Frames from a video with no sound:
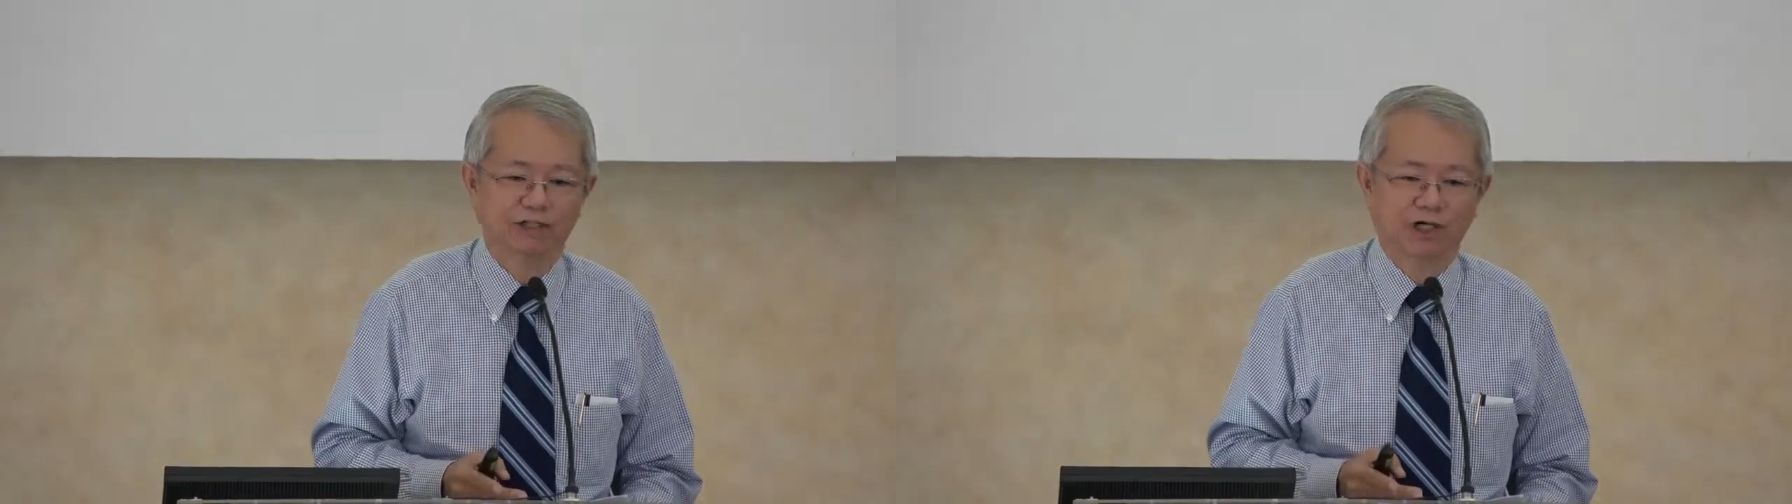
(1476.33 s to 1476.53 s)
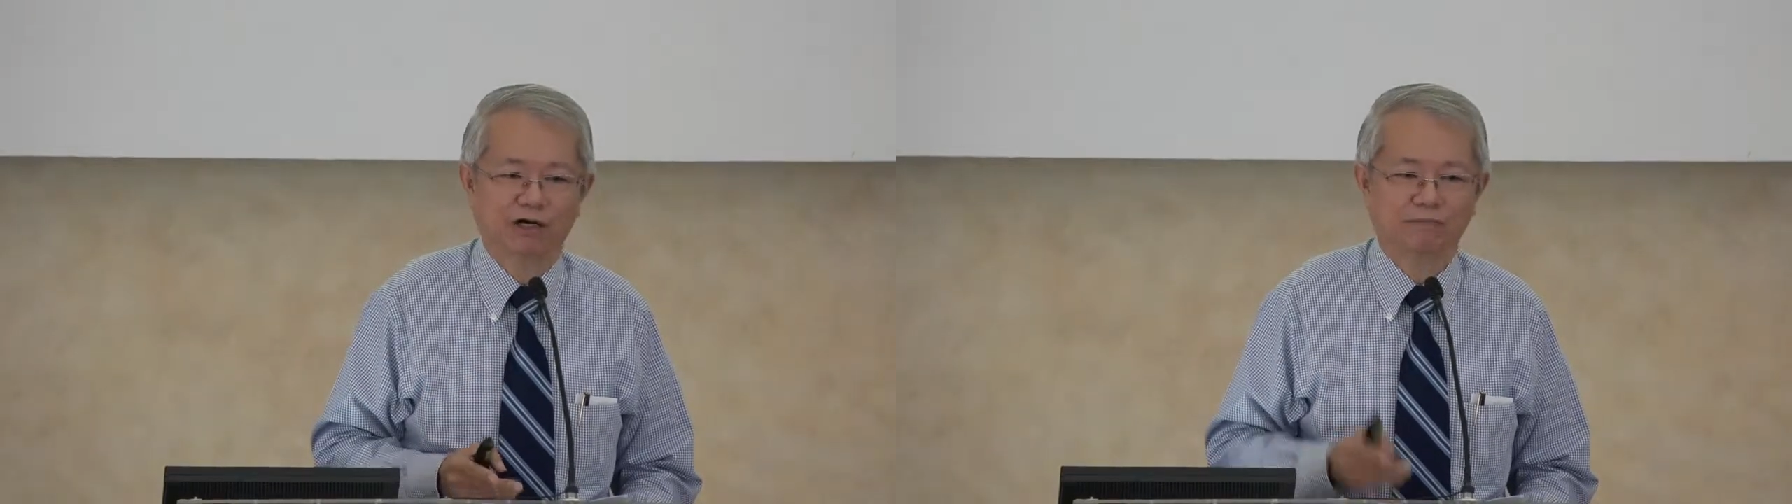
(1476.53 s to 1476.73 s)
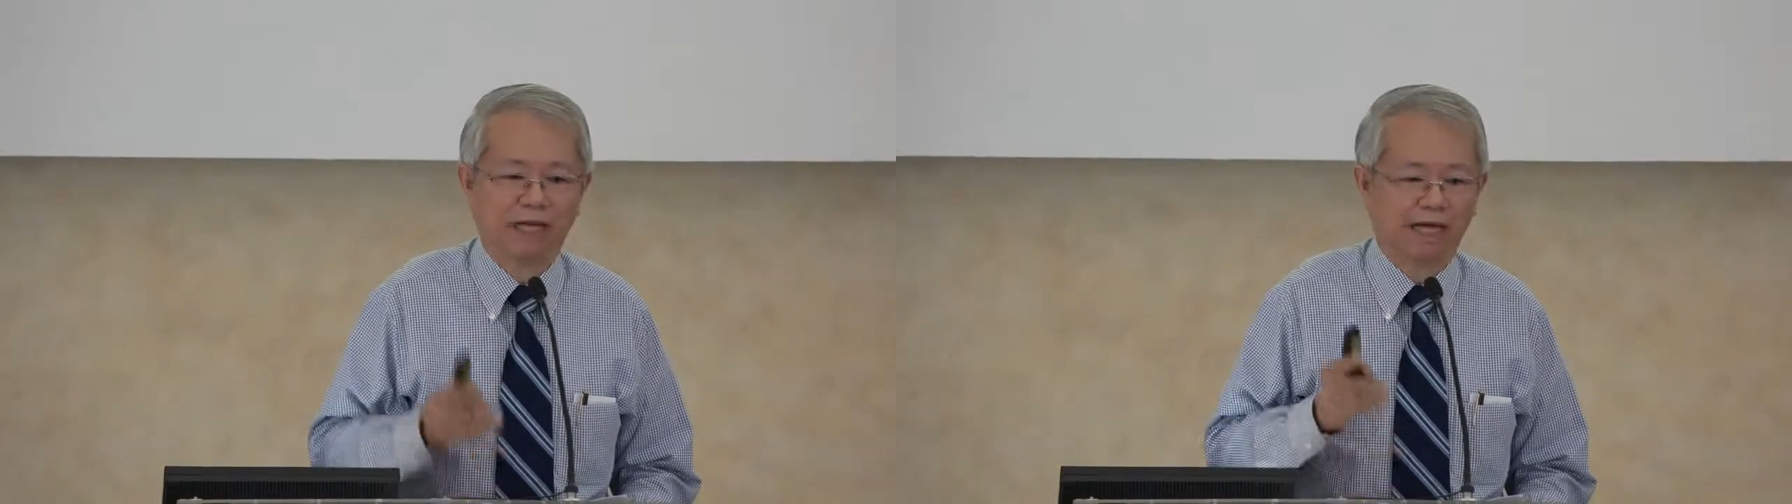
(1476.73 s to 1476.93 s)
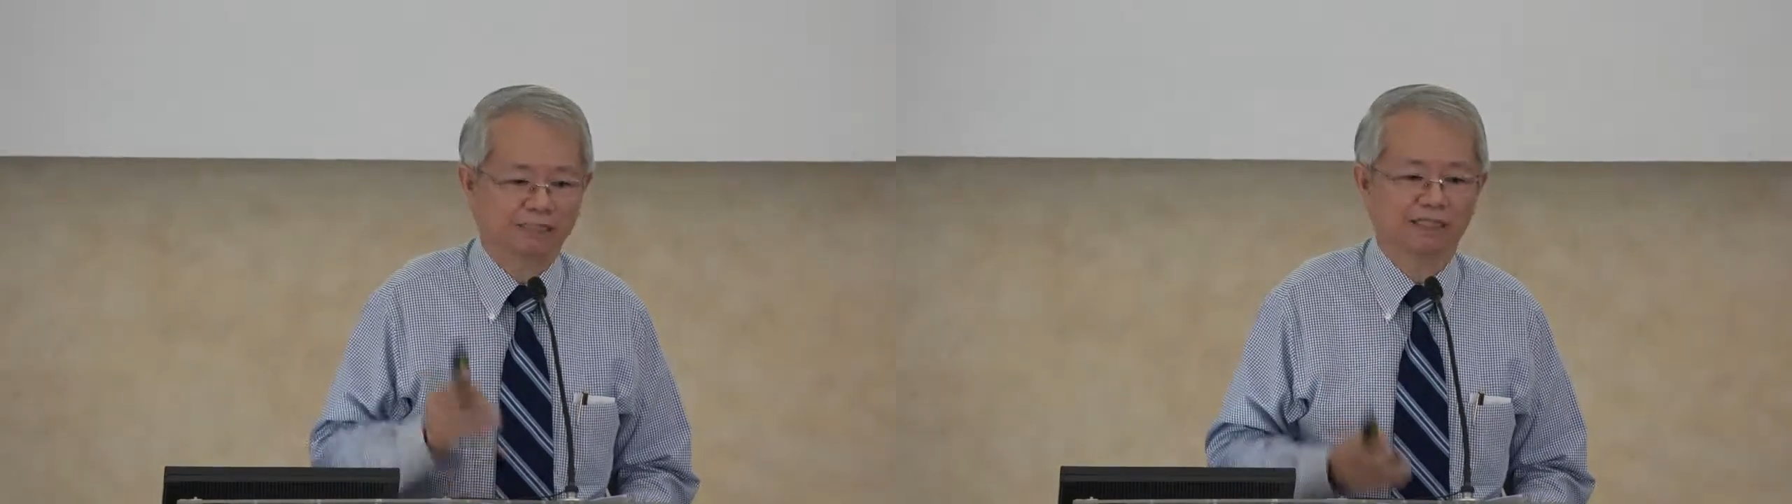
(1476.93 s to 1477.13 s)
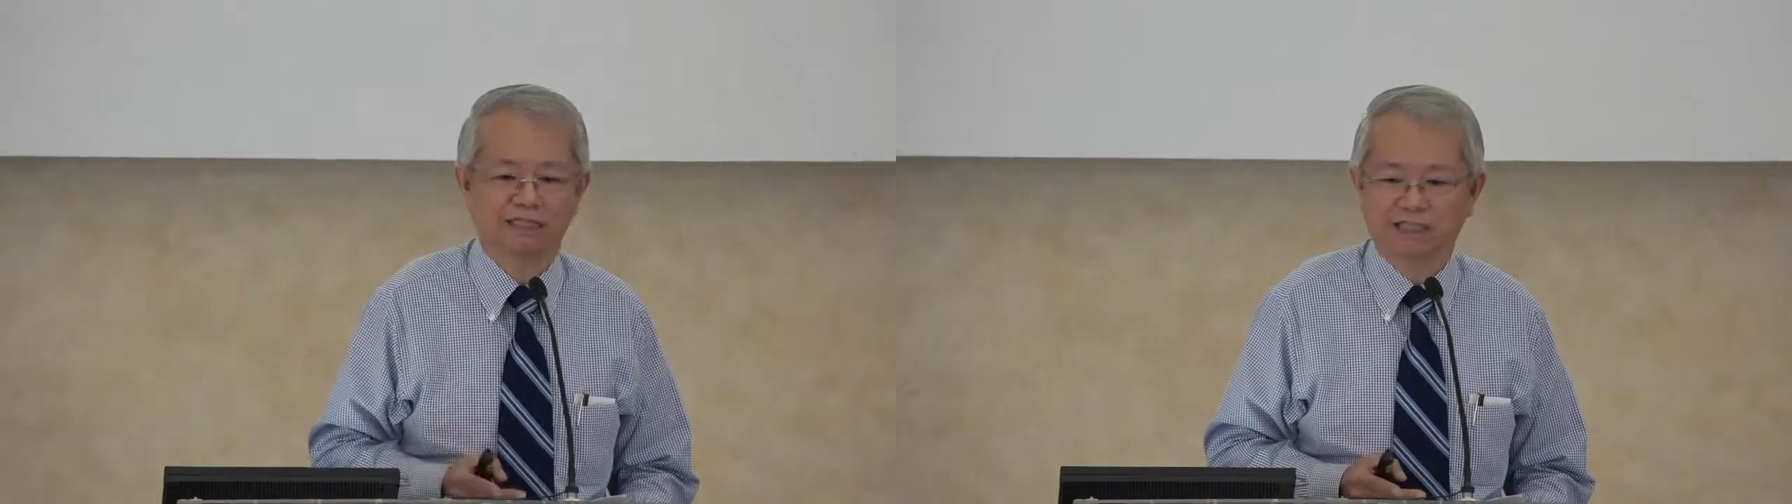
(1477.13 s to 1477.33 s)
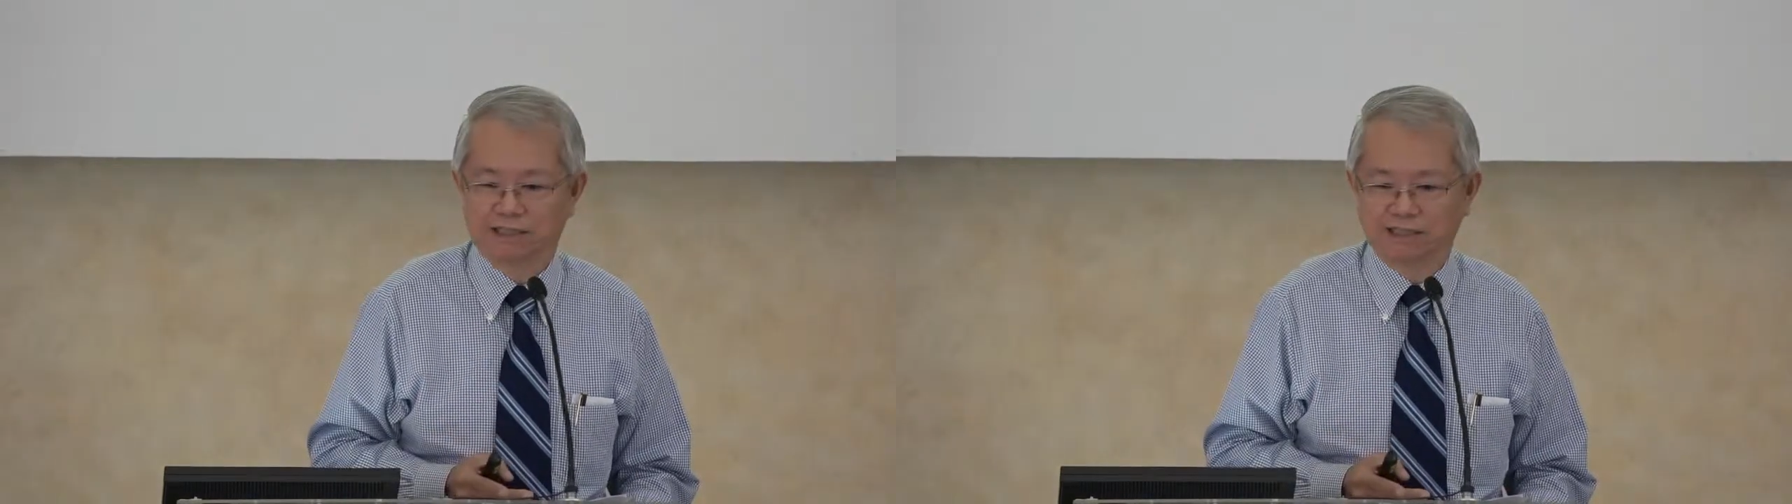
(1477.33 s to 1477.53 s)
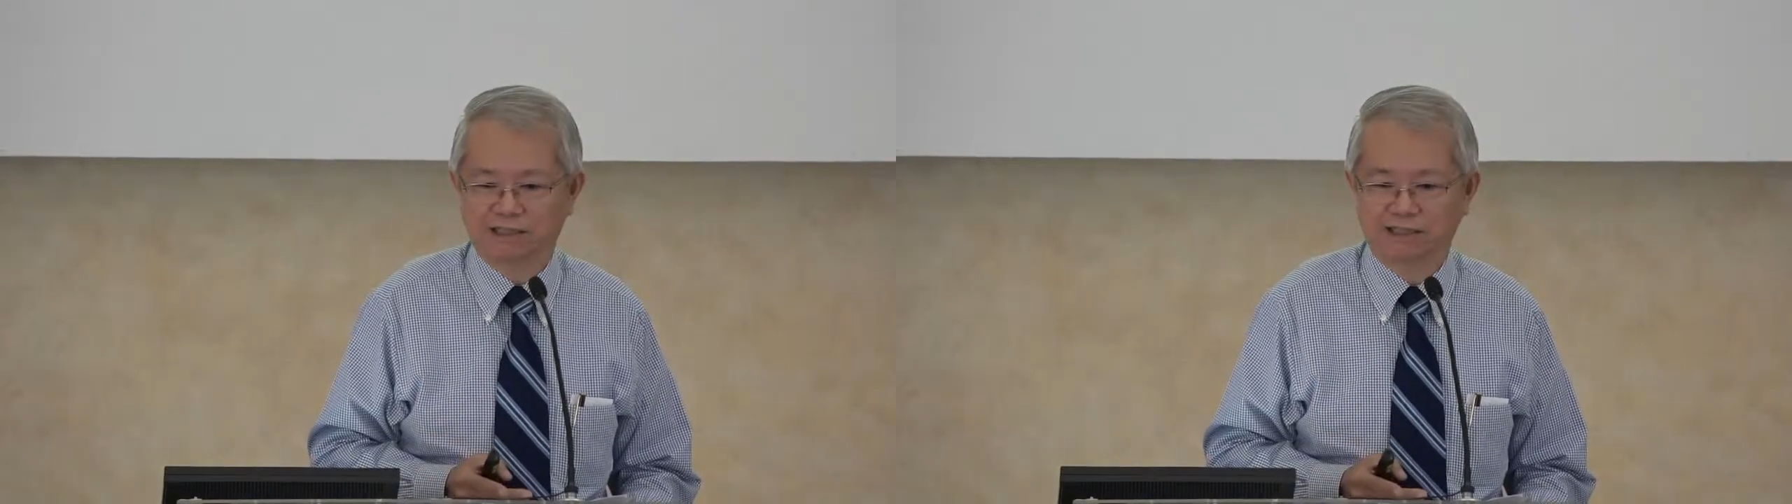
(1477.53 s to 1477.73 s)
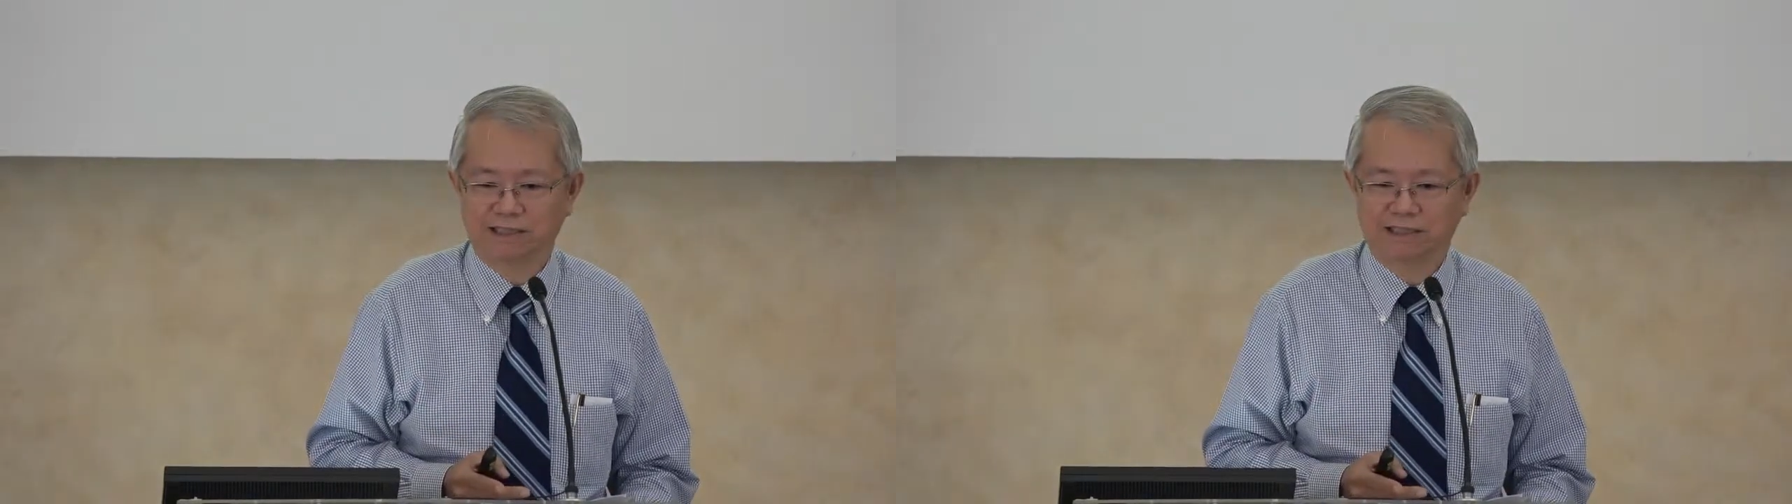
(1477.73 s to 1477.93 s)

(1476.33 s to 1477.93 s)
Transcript: job as a nurse